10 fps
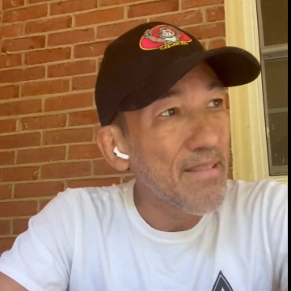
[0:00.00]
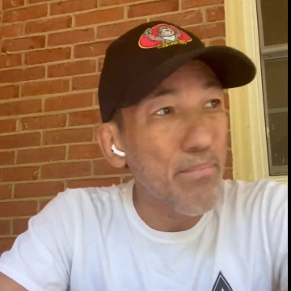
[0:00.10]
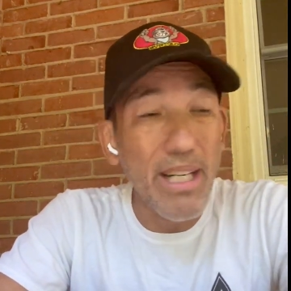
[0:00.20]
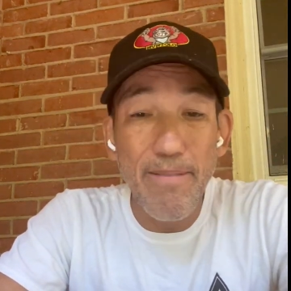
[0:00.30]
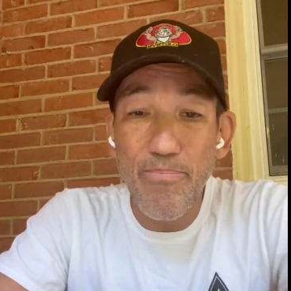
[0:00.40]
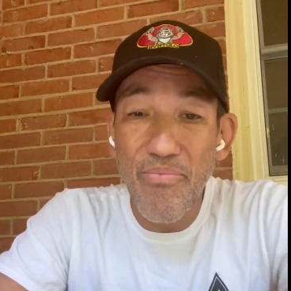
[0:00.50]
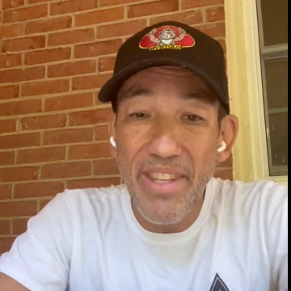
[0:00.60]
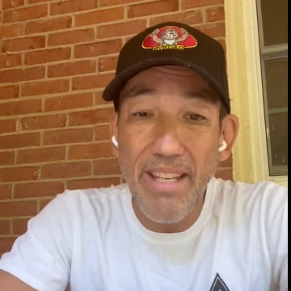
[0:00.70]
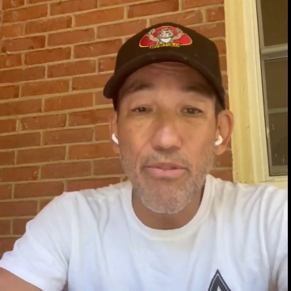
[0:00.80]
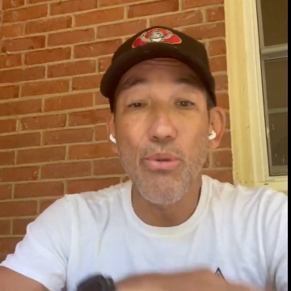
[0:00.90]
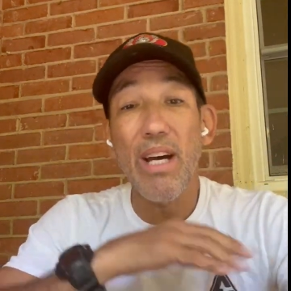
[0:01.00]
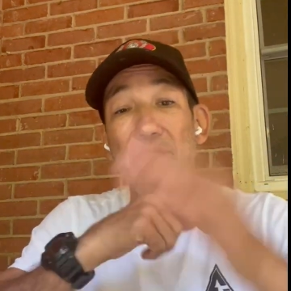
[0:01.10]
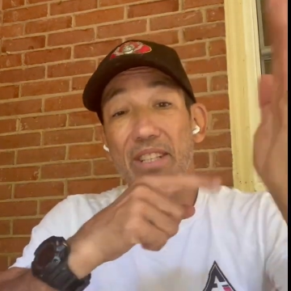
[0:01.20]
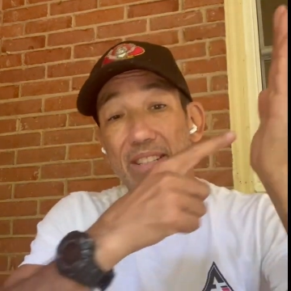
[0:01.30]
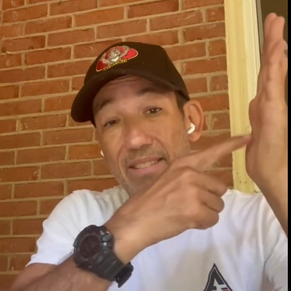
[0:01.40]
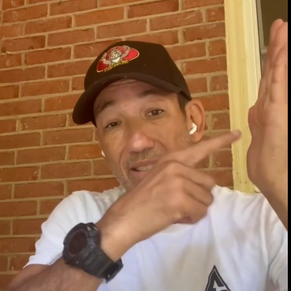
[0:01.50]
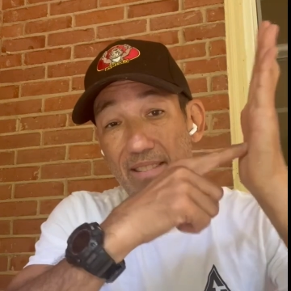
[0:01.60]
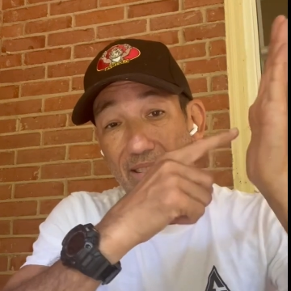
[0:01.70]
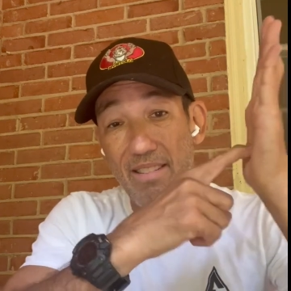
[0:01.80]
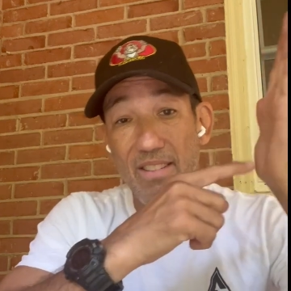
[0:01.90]
But if you have this
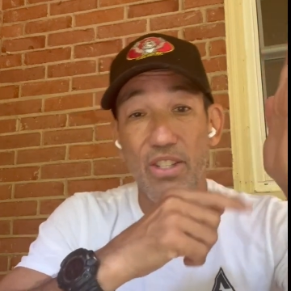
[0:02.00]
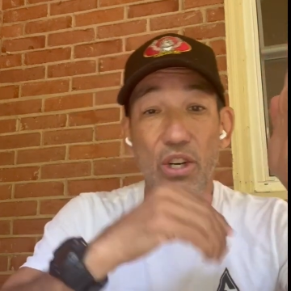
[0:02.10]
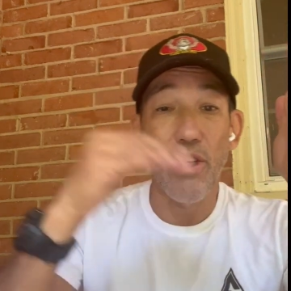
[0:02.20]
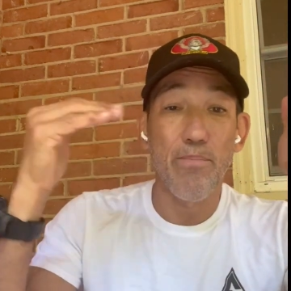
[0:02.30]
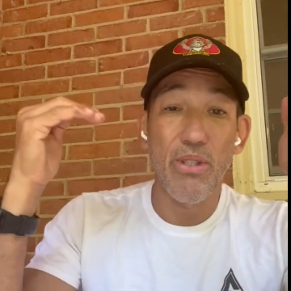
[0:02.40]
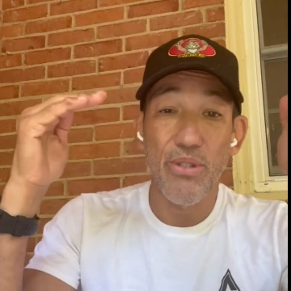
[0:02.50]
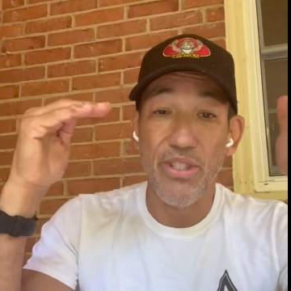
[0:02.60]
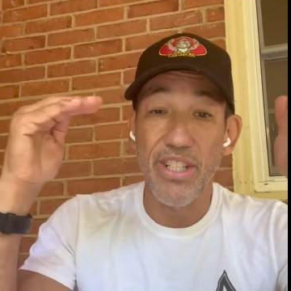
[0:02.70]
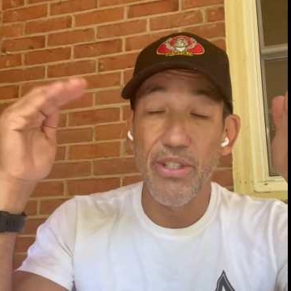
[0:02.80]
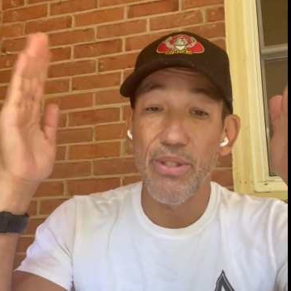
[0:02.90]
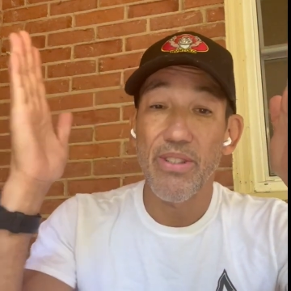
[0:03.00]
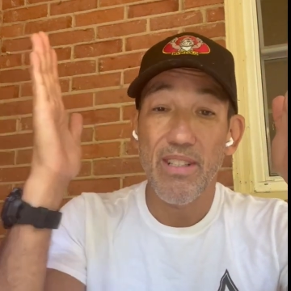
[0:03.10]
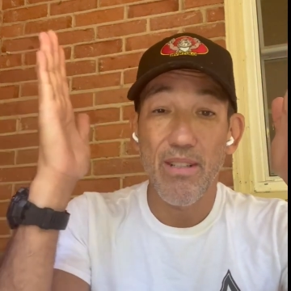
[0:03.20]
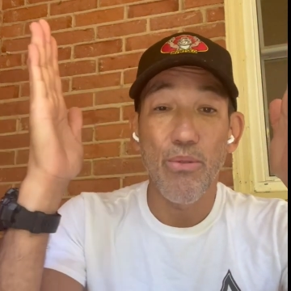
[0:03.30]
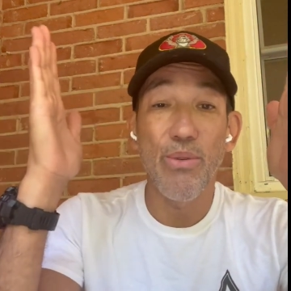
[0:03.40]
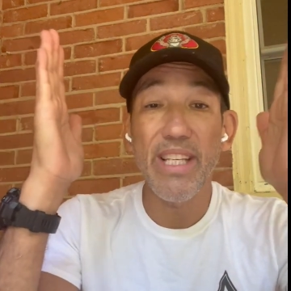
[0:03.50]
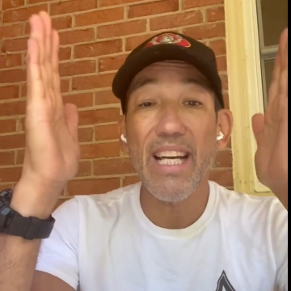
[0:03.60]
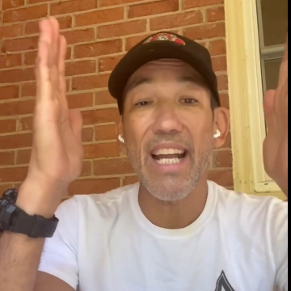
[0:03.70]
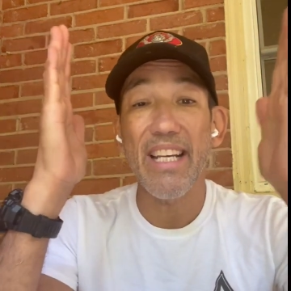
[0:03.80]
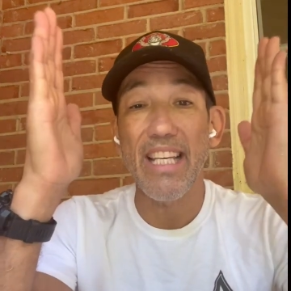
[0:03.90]
armor shield, we
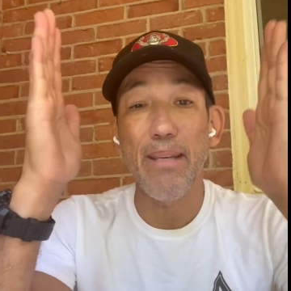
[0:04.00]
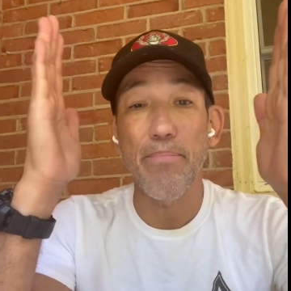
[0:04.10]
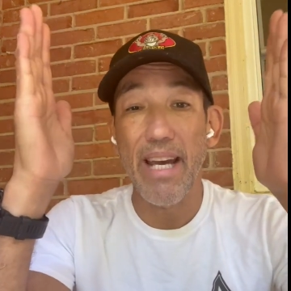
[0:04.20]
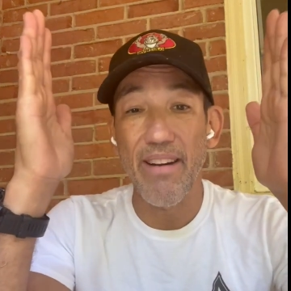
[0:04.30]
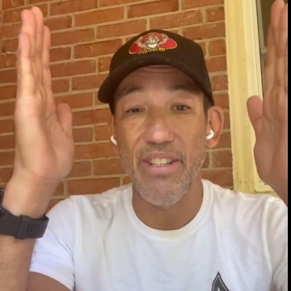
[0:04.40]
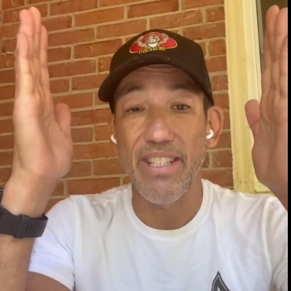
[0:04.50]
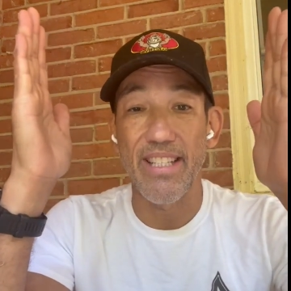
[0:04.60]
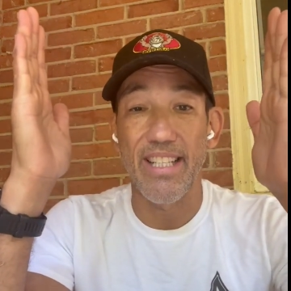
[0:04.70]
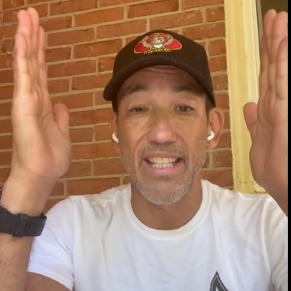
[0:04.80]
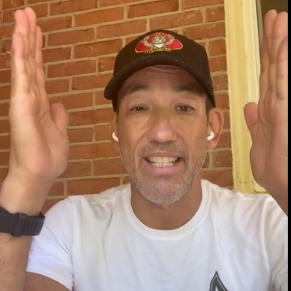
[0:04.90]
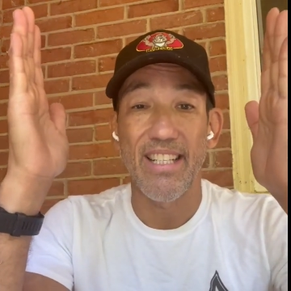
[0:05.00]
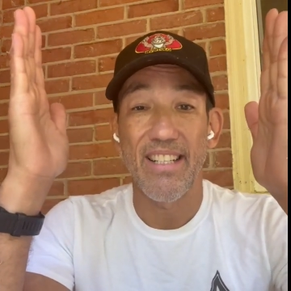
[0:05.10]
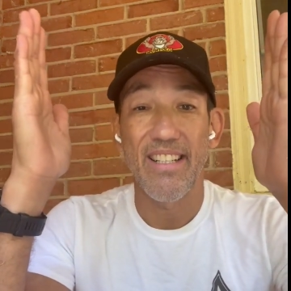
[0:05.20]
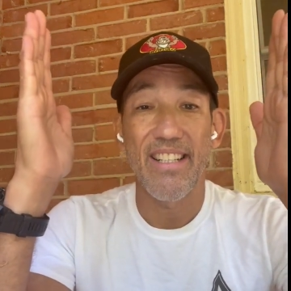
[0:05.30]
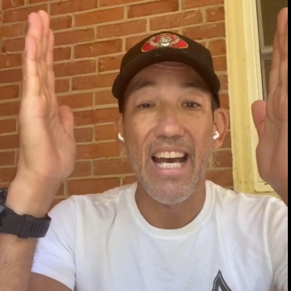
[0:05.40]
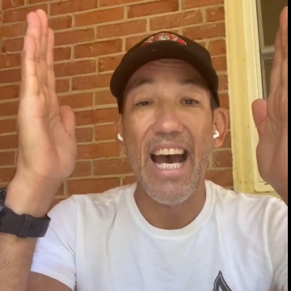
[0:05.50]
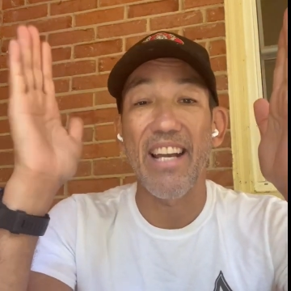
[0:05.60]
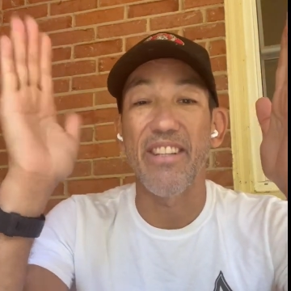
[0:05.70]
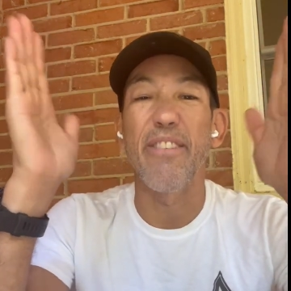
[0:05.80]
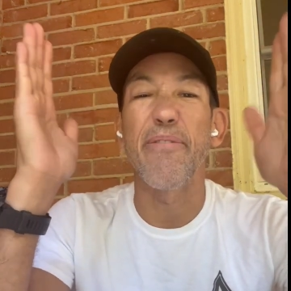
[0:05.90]
got to keep everything out
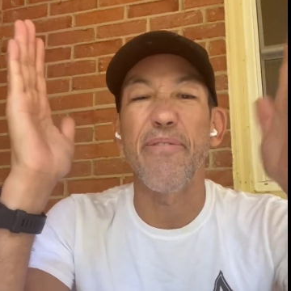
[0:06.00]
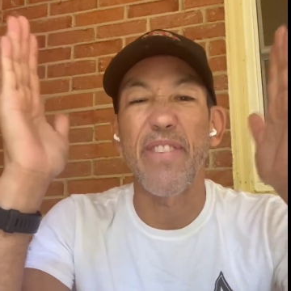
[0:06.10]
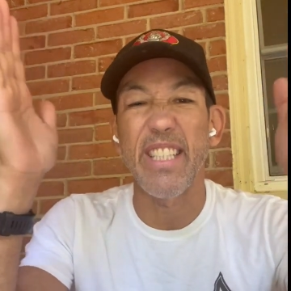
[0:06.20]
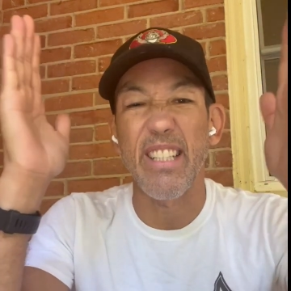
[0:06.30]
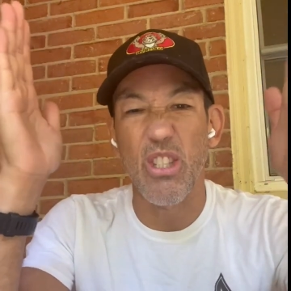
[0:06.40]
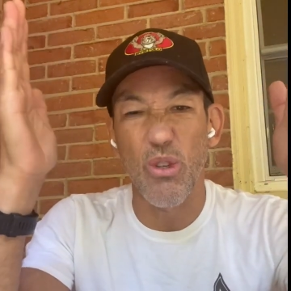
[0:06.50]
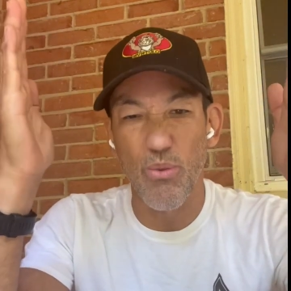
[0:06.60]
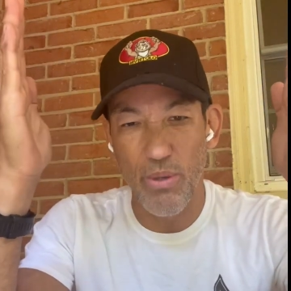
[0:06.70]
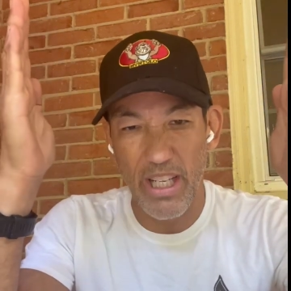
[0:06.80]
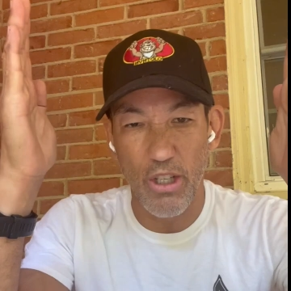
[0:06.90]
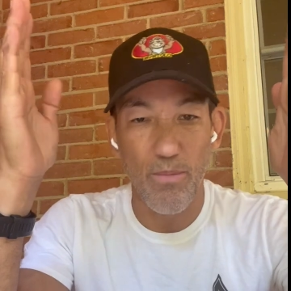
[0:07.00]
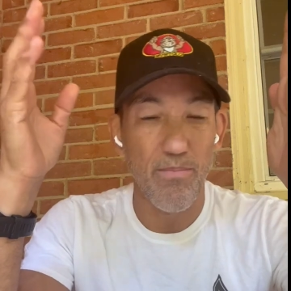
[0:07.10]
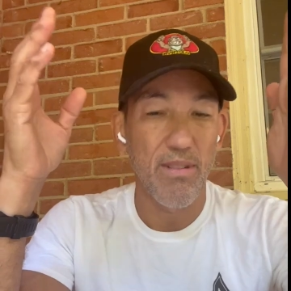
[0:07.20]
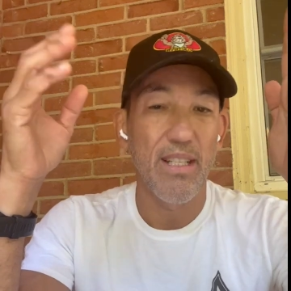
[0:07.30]
of the physical realm.